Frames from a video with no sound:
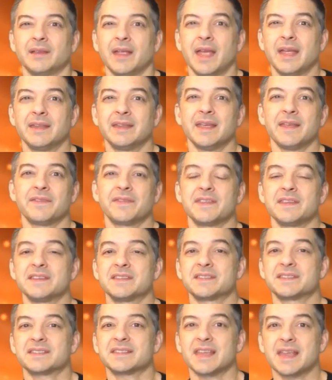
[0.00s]
And yet
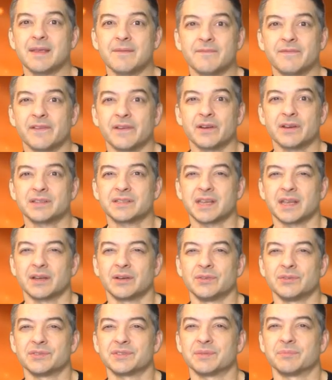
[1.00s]
these same fairy
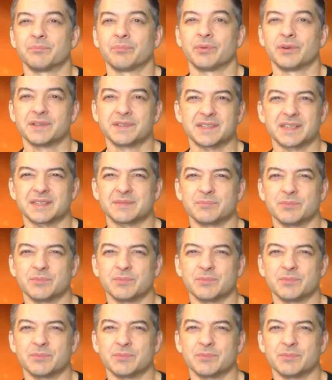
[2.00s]
tales and princess